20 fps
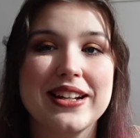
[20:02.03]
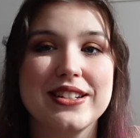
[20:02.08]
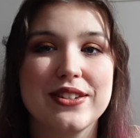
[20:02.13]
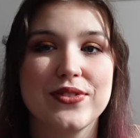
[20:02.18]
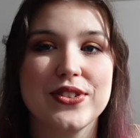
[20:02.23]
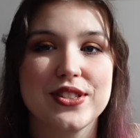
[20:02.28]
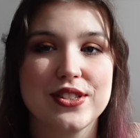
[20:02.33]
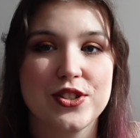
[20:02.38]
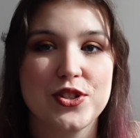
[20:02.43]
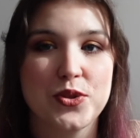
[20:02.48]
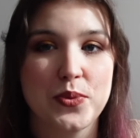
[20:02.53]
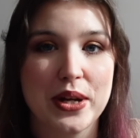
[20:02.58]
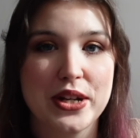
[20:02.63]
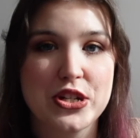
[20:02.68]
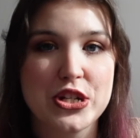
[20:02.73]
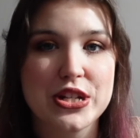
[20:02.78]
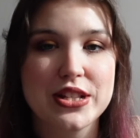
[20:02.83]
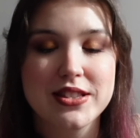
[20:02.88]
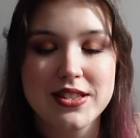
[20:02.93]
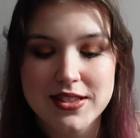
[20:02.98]
different
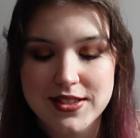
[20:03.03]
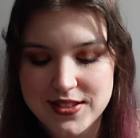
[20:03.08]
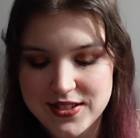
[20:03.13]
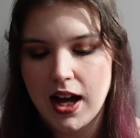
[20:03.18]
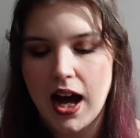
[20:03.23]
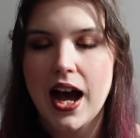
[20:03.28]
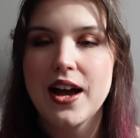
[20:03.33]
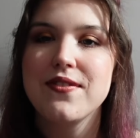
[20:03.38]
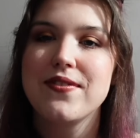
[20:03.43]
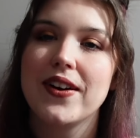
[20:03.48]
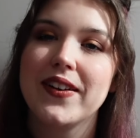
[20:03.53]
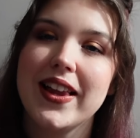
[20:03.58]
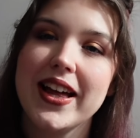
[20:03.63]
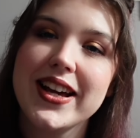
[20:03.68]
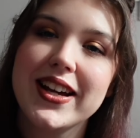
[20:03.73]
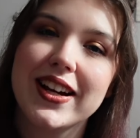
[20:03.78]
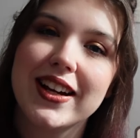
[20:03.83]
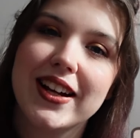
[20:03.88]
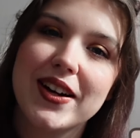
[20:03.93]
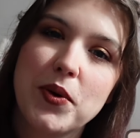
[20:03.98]
situations. I felt
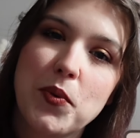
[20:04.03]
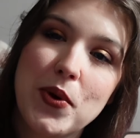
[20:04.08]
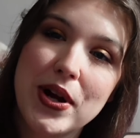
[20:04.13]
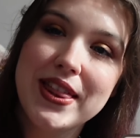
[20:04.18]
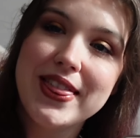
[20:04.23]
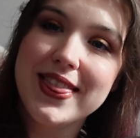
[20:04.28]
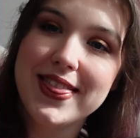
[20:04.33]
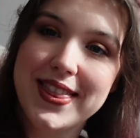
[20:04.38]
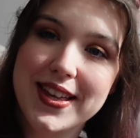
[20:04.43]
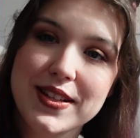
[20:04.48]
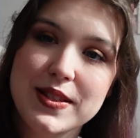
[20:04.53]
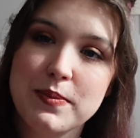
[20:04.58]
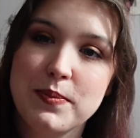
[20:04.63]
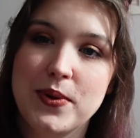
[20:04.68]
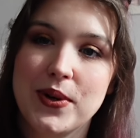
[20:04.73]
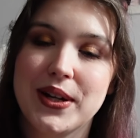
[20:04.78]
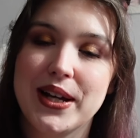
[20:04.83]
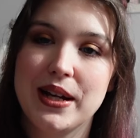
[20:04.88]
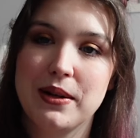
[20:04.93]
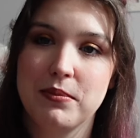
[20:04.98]
like with this
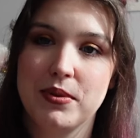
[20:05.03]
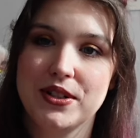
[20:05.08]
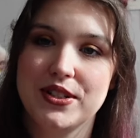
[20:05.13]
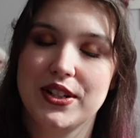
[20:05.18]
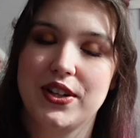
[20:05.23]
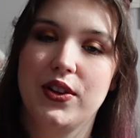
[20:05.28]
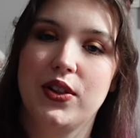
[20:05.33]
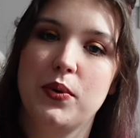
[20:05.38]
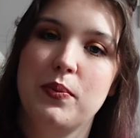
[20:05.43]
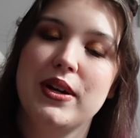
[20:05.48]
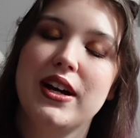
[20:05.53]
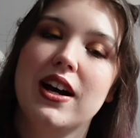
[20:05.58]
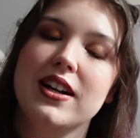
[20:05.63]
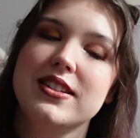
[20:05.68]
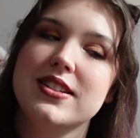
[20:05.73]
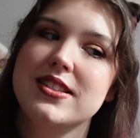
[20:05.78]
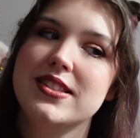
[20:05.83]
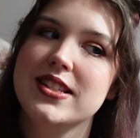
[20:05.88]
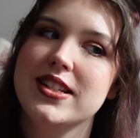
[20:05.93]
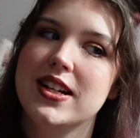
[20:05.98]
book in particular, we got
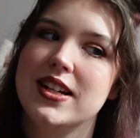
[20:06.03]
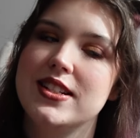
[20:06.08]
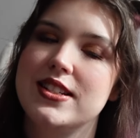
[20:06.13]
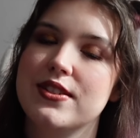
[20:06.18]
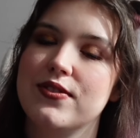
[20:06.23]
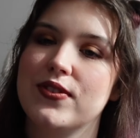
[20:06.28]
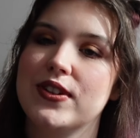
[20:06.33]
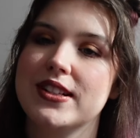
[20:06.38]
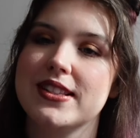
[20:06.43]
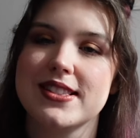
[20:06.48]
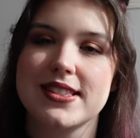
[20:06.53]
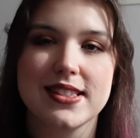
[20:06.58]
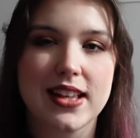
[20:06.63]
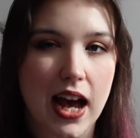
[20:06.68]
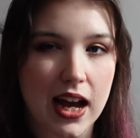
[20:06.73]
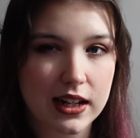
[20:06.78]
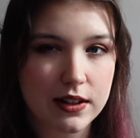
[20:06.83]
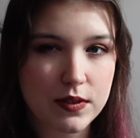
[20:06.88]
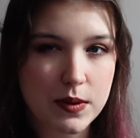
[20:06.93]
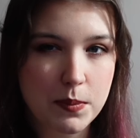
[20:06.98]
to see a different
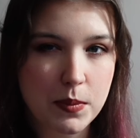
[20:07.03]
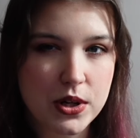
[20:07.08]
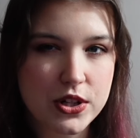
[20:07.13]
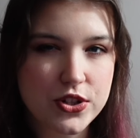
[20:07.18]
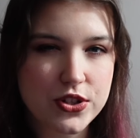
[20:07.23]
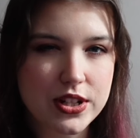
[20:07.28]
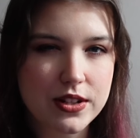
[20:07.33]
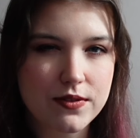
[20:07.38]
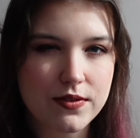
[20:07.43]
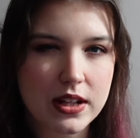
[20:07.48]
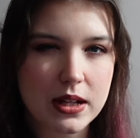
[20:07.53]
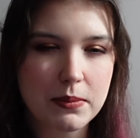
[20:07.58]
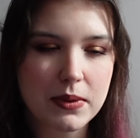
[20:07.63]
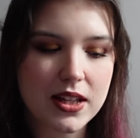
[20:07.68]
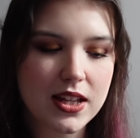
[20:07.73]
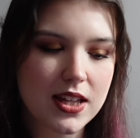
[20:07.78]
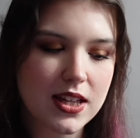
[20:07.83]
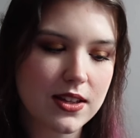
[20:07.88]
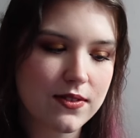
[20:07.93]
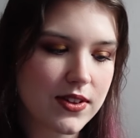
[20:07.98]
side of the Bridgerton
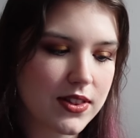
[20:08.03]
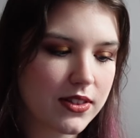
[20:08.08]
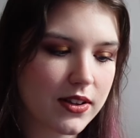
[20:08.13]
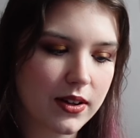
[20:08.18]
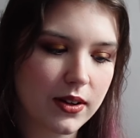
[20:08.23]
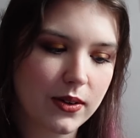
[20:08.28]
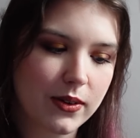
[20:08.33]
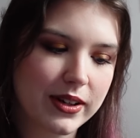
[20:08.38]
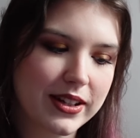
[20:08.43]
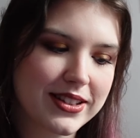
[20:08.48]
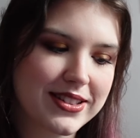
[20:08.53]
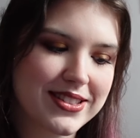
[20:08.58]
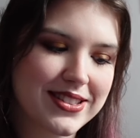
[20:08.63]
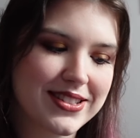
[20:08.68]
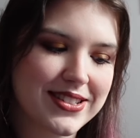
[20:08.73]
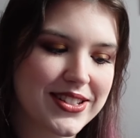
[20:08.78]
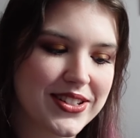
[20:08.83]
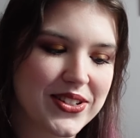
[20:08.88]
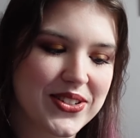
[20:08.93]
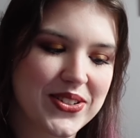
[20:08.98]
family, even though it's
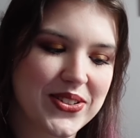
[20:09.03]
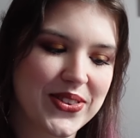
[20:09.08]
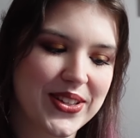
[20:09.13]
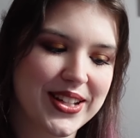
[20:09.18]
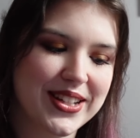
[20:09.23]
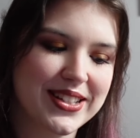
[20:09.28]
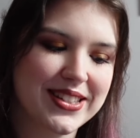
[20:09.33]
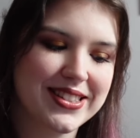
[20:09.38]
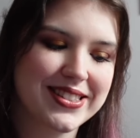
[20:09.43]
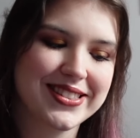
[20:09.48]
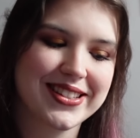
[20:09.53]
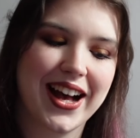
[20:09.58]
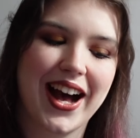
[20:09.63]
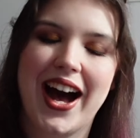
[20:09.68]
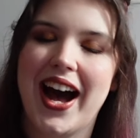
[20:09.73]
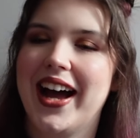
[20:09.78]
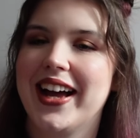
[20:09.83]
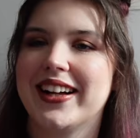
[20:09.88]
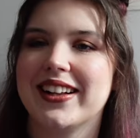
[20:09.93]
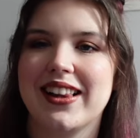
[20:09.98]
still this
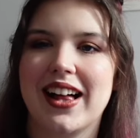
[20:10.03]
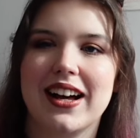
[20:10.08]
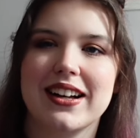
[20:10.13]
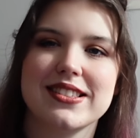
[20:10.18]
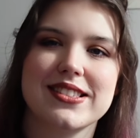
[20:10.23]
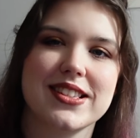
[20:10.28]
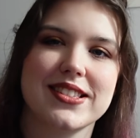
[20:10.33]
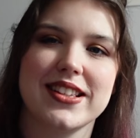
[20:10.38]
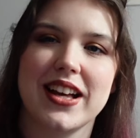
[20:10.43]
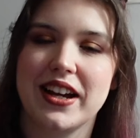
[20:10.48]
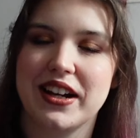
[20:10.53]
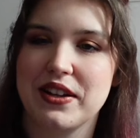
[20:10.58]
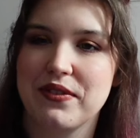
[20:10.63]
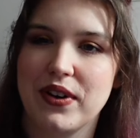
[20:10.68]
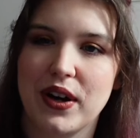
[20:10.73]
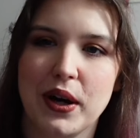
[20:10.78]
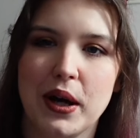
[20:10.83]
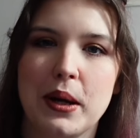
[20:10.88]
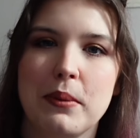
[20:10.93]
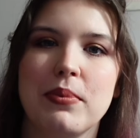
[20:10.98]
high-class society
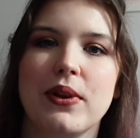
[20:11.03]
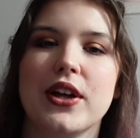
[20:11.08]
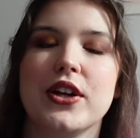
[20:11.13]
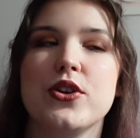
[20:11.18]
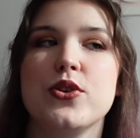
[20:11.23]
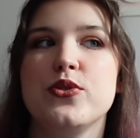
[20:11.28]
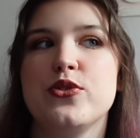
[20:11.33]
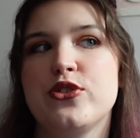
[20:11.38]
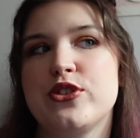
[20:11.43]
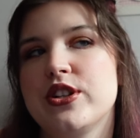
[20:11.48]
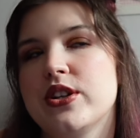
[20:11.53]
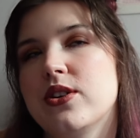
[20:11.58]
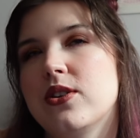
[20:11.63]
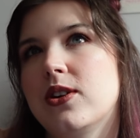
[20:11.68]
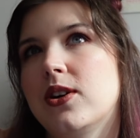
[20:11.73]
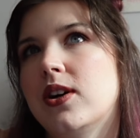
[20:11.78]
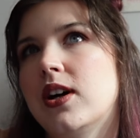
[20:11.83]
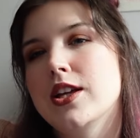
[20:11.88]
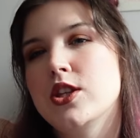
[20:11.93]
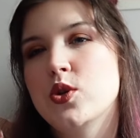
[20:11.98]
vibe. Like,
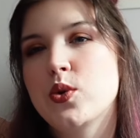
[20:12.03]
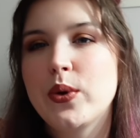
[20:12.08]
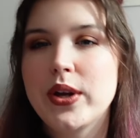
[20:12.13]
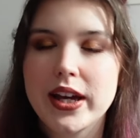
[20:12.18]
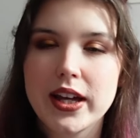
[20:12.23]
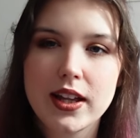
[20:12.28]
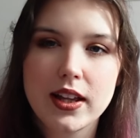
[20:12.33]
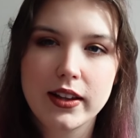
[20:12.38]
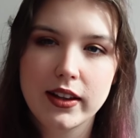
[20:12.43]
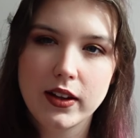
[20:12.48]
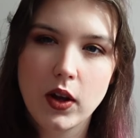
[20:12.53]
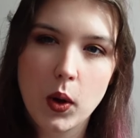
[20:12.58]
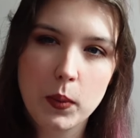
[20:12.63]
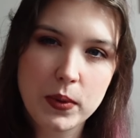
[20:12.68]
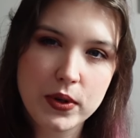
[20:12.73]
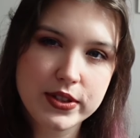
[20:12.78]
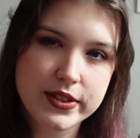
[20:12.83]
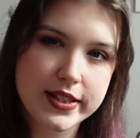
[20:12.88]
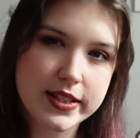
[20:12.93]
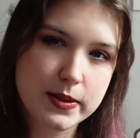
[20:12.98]
you get
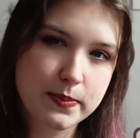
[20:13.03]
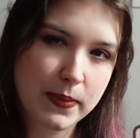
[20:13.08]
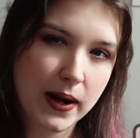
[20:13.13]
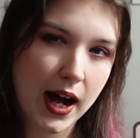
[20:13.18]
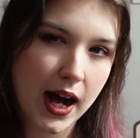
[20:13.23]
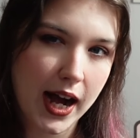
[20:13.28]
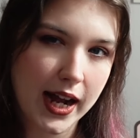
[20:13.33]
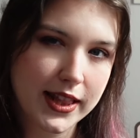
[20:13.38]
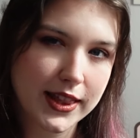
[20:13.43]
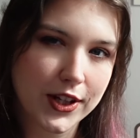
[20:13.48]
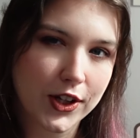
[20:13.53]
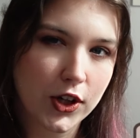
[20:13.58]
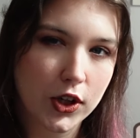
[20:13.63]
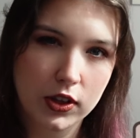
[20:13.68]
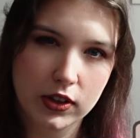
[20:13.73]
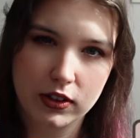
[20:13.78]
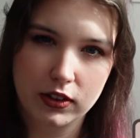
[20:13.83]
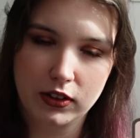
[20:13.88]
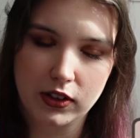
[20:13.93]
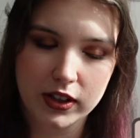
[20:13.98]
almost this behind the
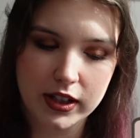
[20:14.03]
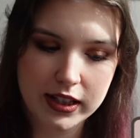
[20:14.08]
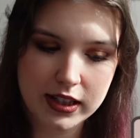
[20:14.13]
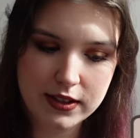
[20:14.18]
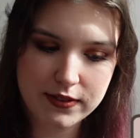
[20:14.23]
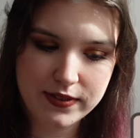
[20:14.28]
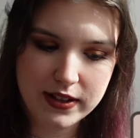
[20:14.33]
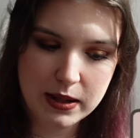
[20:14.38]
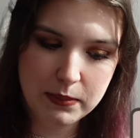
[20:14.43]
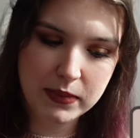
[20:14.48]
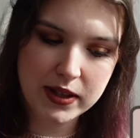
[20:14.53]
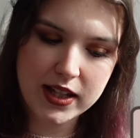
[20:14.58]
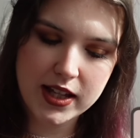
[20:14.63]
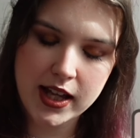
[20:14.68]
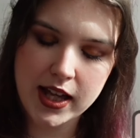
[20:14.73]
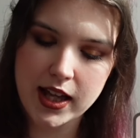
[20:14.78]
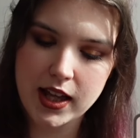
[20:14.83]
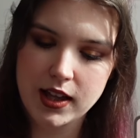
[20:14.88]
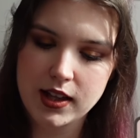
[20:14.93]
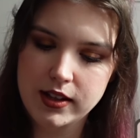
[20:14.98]
curtain look at the family
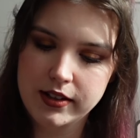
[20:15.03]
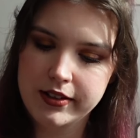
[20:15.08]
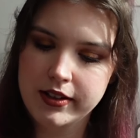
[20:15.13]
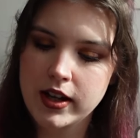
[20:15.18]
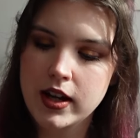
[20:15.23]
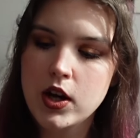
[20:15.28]
and